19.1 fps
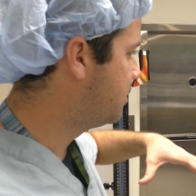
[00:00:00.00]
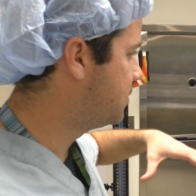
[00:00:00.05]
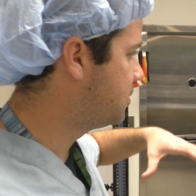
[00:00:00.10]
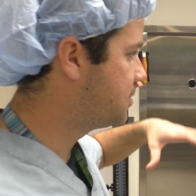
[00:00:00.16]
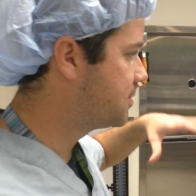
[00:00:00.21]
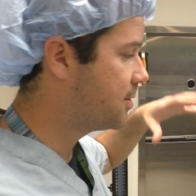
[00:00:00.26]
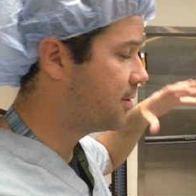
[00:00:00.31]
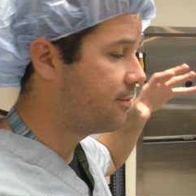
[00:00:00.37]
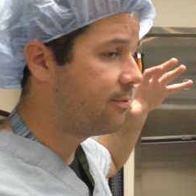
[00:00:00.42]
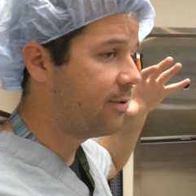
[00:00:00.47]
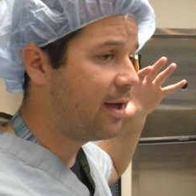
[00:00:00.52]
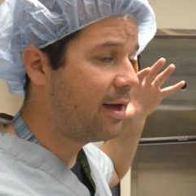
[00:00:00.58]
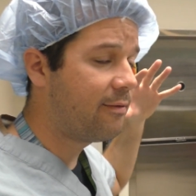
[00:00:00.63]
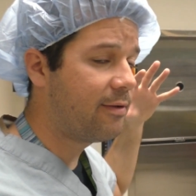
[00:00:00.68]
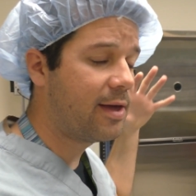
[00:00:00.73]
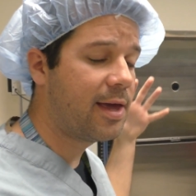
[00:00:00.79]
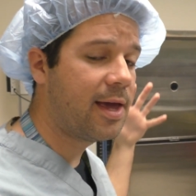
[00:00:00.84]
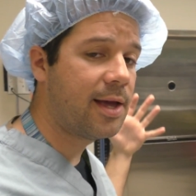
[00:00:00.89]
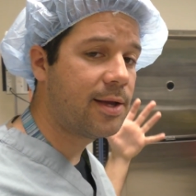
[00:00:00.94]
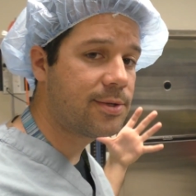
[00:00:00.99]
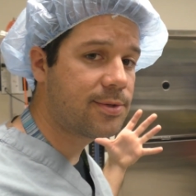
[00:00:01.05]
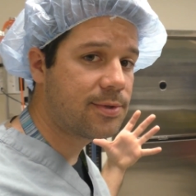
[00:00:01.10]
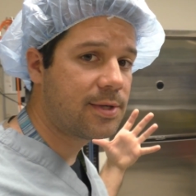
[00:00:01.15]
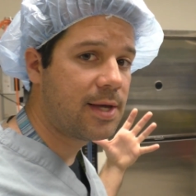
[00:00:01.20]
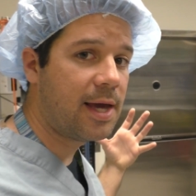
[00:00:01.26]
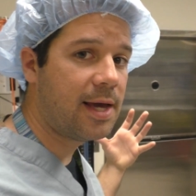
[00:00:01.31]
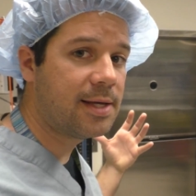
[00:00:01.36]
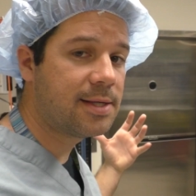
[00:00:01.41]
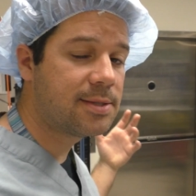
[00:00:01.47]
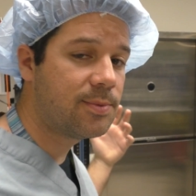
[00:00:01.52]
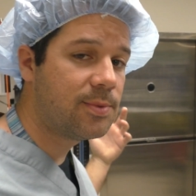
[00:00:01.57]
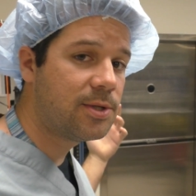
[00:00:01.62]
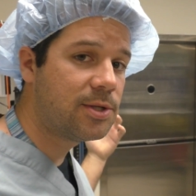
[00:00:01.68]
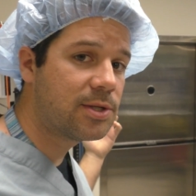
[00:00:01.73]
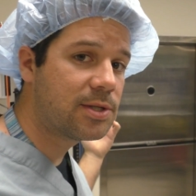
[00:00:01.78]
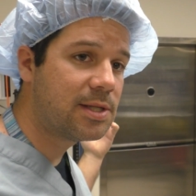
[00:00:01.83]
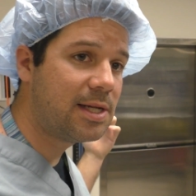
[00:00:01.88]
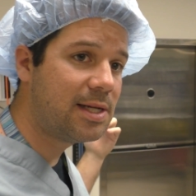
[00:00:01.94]
So if we have a canceled case and we
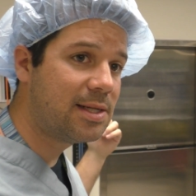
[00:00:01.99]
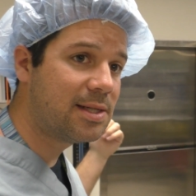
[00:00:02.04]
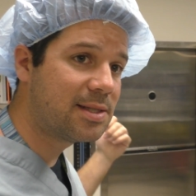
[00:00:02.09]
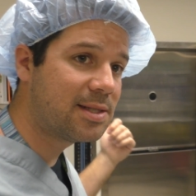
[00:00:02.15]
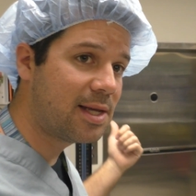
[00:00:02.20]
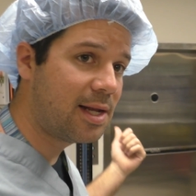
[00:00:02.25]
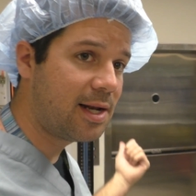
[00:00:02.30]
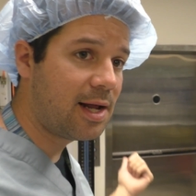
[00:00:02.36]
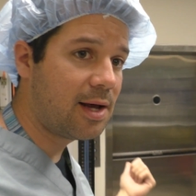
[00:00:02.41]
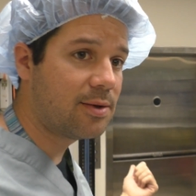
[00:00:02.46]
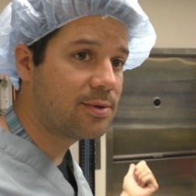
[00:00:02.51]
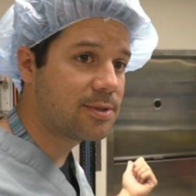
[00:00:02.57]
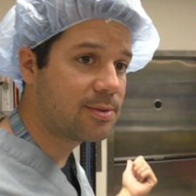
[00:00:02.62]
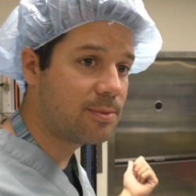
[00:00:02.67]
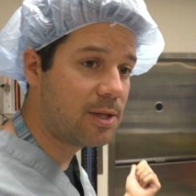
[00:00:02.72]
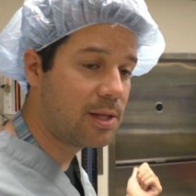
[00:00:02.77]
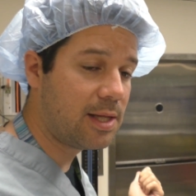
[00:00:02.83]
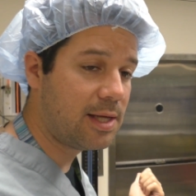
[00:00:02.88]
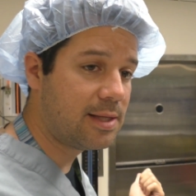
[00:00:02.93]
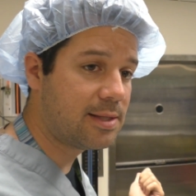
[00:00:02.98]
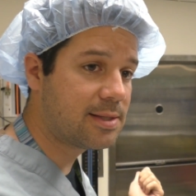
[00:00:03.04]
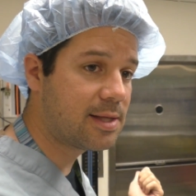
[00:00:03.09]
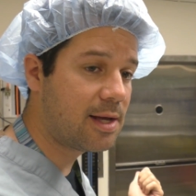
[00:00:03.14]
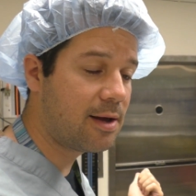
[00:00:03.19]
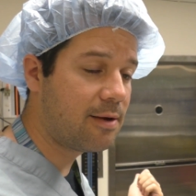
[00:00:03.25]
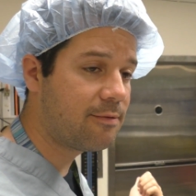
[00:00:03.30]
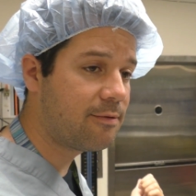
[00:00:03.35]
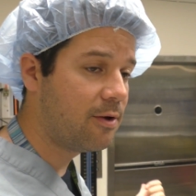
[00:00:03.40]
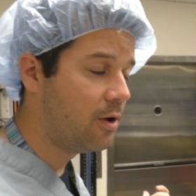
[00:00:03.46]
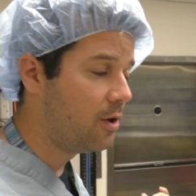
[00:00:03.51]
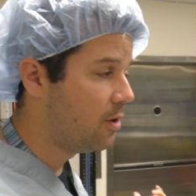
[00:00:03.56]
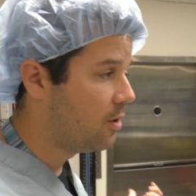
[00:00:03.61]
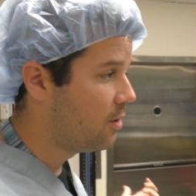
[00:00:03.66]
just need to send down some clean stuff,